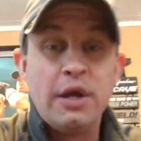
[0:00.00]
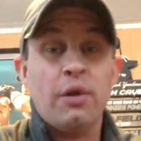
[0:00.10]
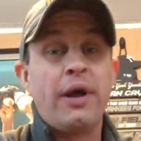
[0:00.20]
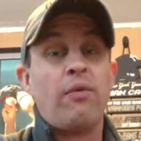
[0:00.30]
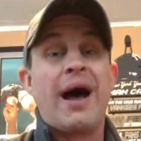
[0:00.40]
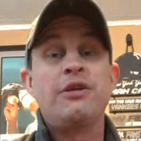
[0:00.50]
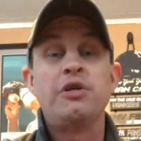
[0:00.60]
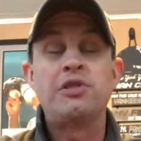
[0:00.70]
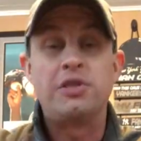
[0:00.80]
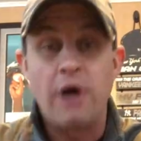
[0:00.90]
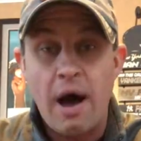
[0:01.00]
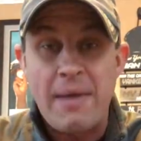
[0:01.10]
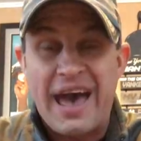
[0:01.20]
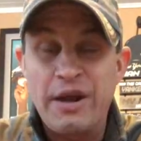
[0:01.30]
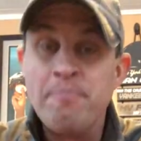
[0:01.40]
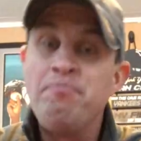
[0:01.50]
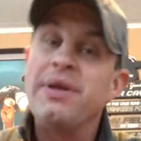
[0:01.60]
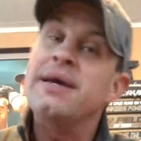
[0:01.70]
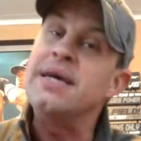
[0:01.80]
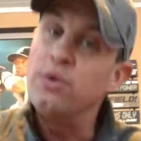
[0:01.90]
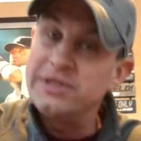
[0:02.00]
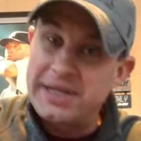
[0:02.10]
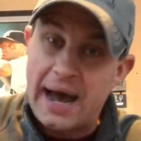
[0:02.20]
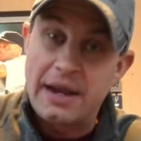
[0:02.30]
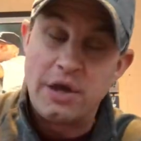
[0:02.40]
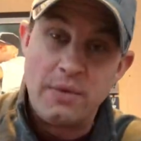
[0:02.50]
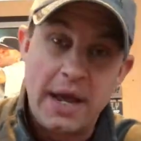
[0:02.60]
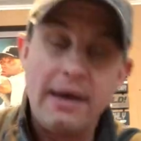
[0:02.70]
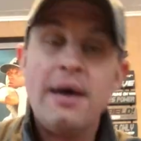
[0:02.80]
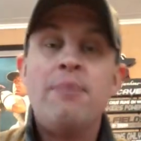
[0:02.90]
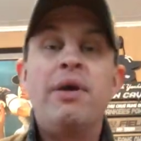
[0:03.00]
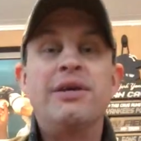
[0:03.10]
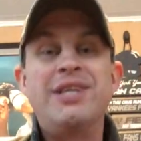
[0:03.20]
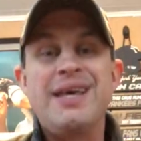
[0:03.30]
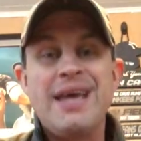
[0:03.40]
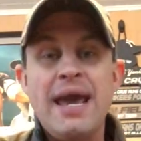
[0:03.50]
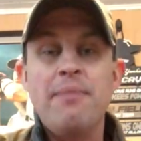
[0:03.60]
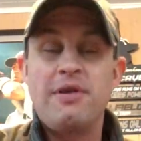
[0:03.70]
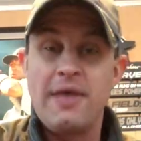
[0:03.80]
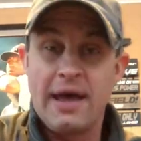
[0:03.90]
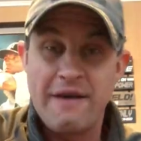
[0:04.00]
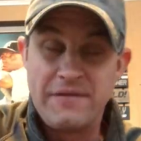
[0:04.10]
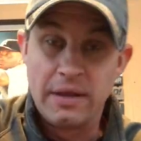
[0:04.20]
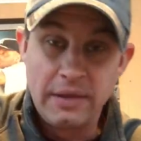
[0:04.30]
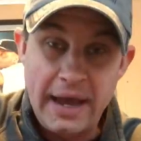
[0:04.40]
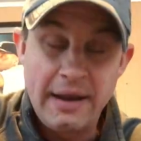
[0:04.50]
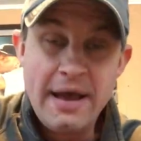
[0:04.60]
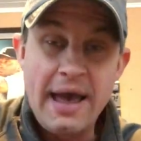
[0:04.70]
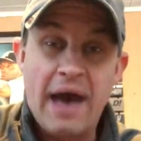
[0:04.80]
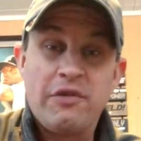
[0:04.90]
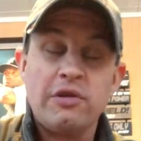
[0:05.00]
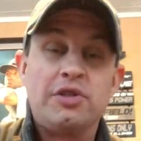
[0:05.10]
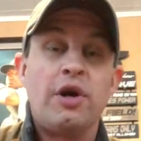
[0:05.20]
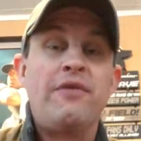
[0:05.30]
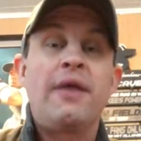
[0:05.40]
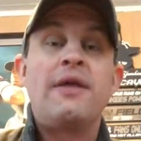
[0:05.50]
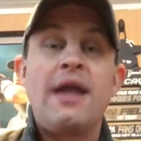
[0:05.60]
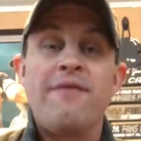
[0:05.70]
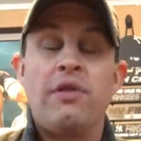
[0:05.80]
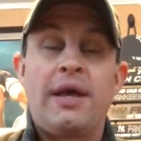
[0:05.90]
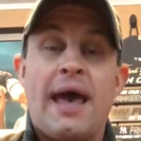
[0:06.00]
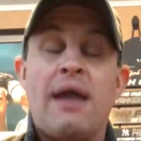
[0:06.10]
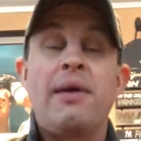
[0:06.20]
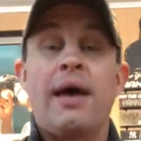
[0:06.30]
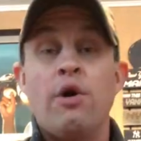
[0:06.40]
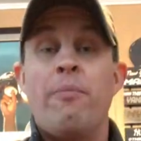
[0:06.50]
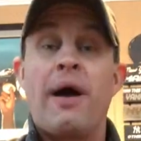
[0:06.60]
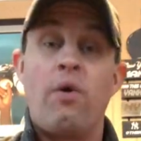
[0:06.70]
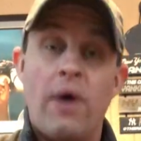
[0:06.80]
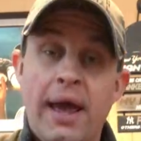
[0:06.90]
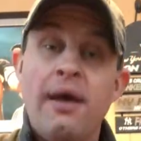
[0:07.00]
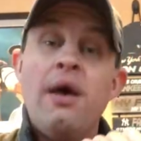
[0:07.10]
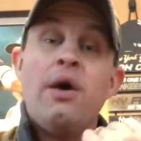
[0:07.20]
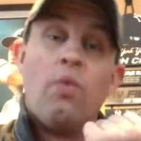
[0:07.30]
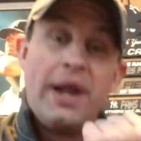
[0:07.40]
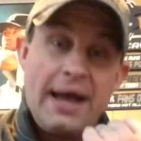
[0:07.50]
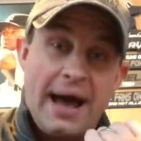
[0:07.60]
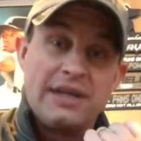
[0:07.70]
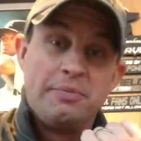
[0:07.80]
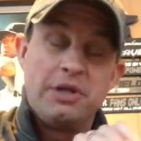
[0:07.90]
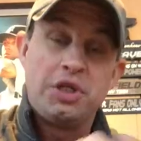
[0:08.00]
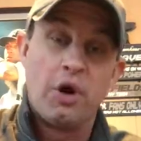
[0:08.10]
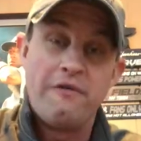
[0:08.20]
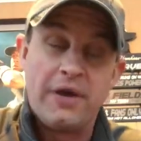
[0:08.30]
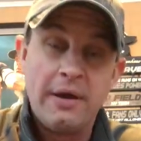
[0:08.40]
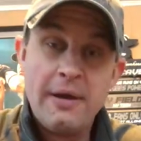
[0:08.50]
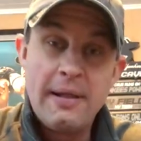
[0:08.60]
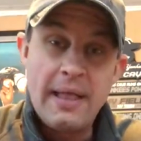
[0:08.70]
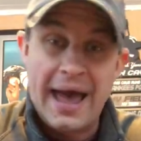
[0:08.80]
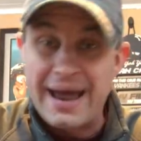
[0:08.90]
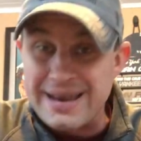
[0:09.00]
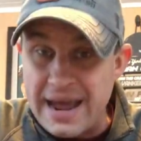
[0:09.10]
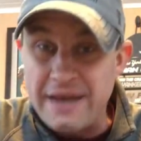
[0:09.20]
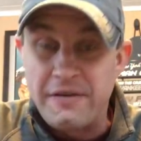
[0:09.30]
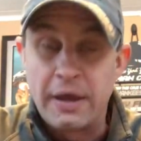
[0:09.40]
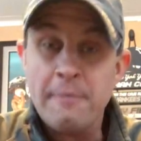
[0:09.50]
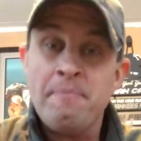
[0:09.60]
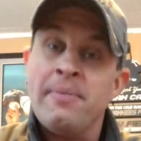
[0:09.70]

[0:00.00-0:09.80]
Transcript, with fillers: You look at Roger Staubach, he was kind of unique because he came to the NFL late after serving in the Naval Academy and, oh, by the way, winning a Heisman Trophy at Navy.